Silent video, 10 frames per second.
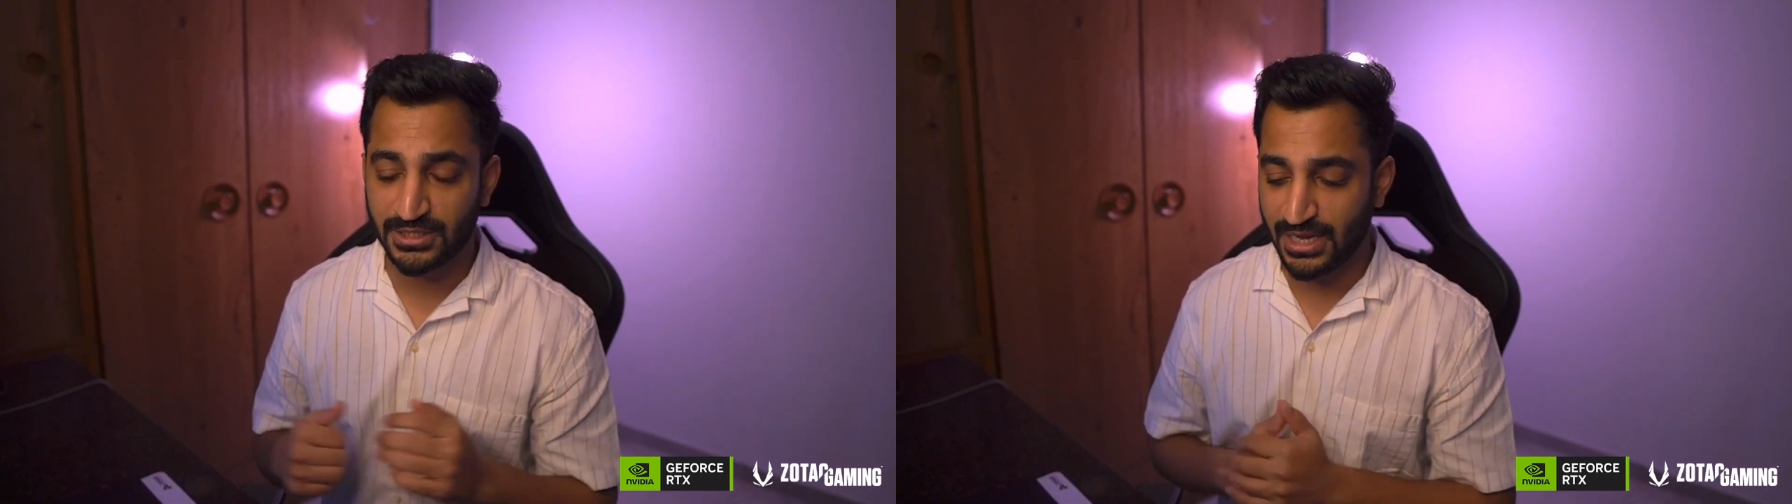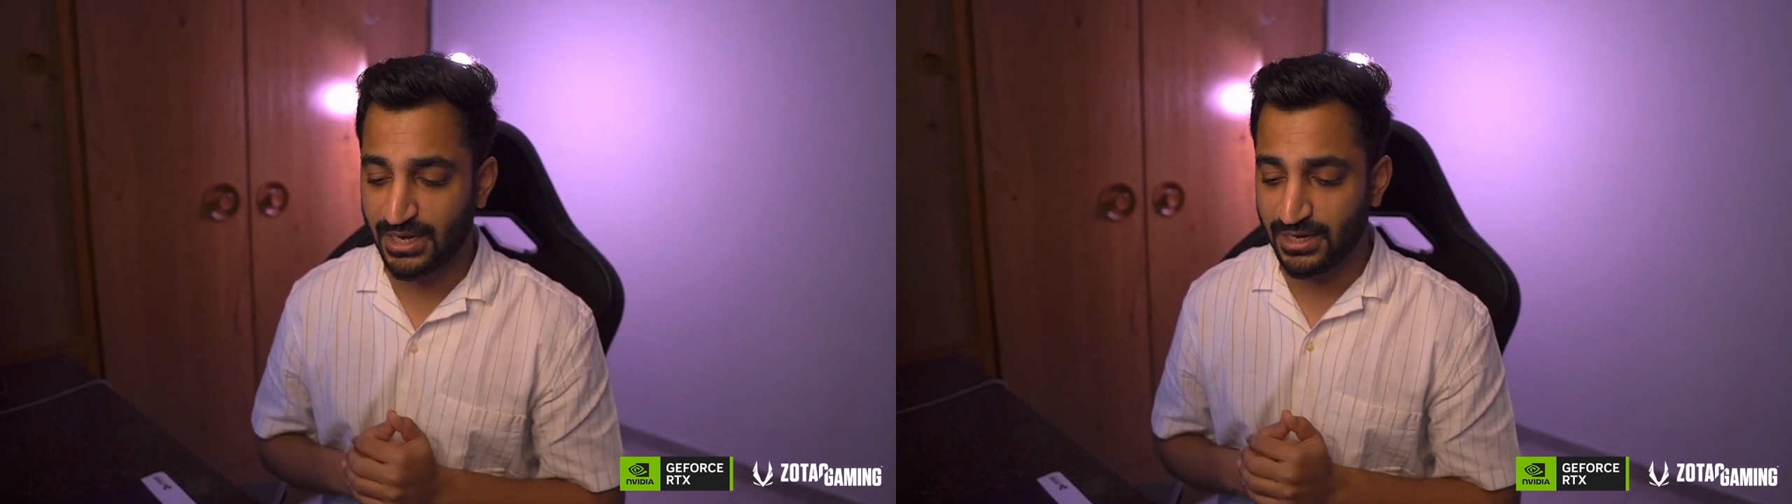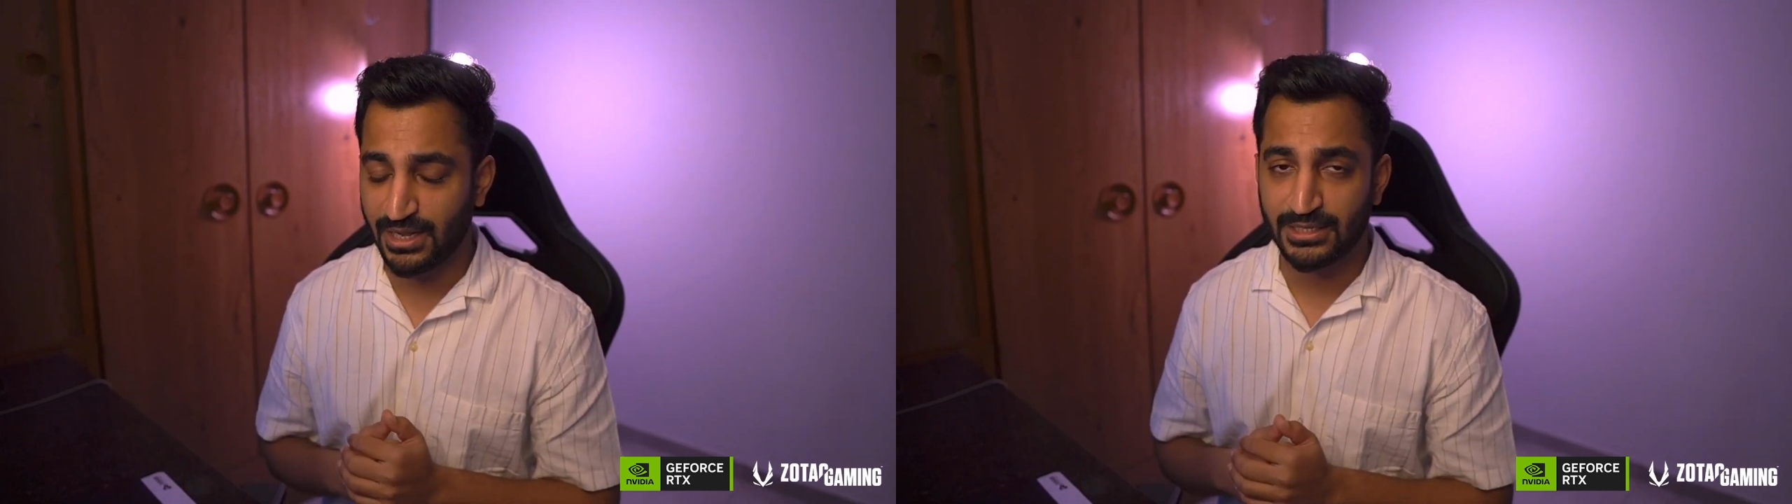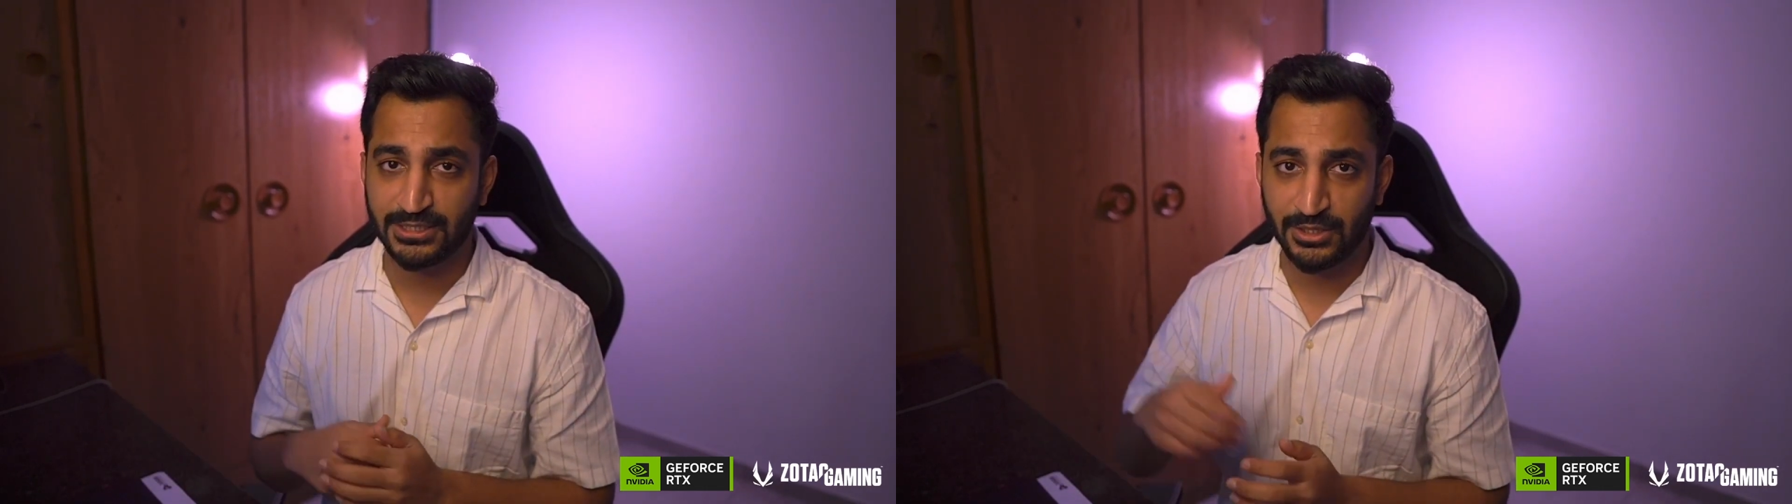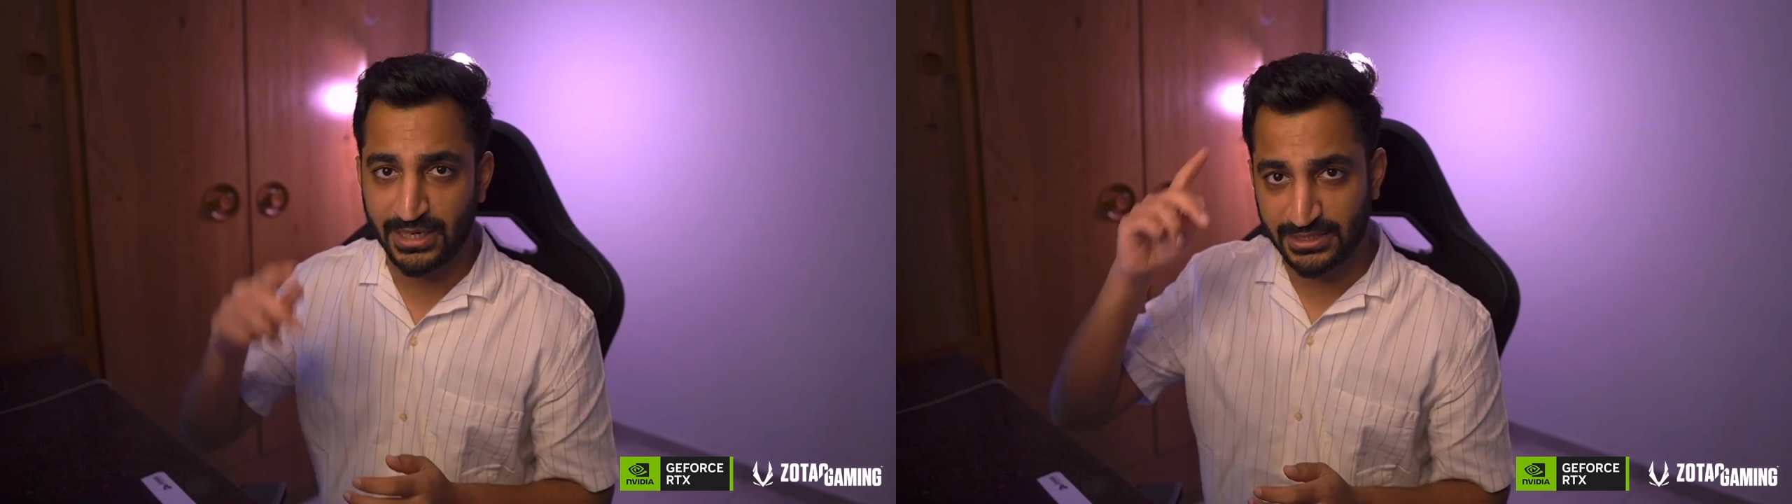and I'll
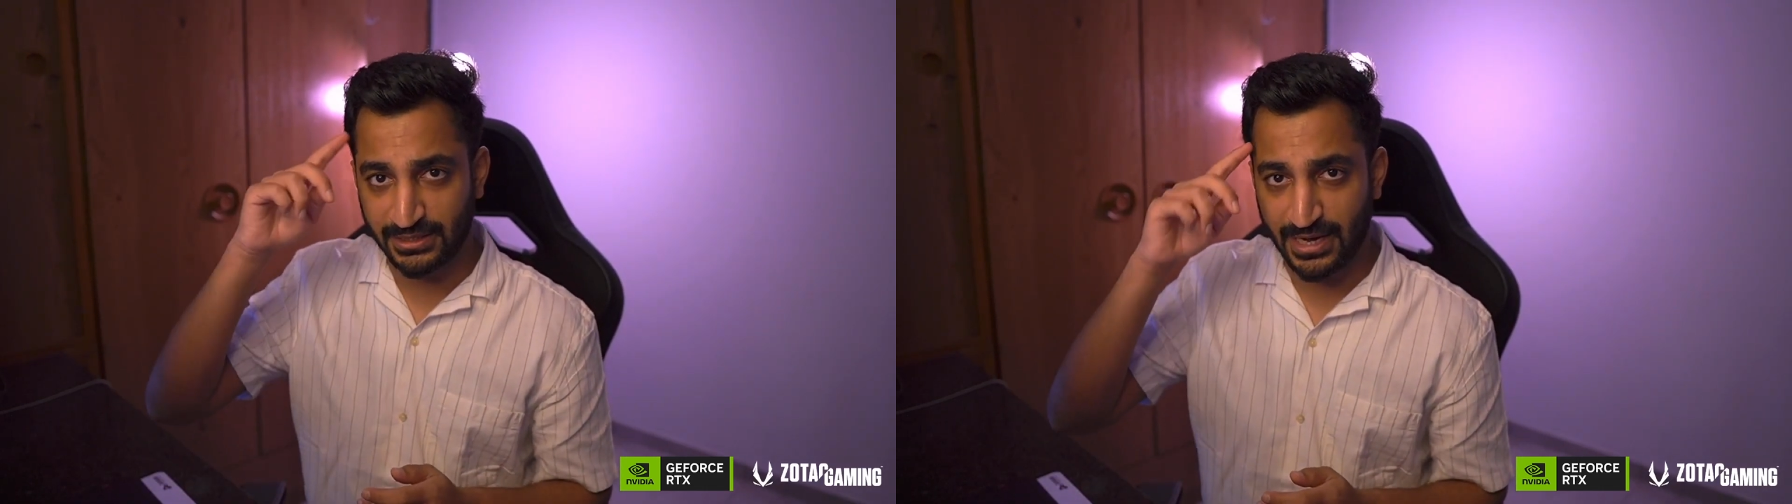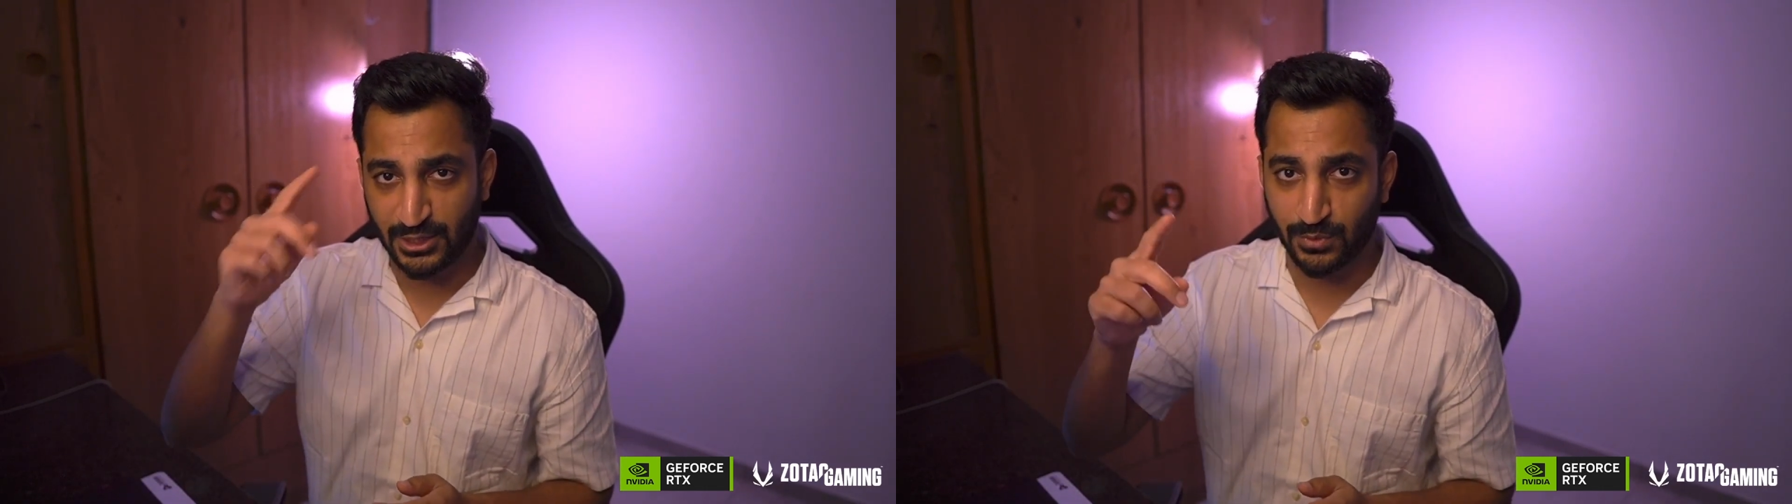see you guys in the next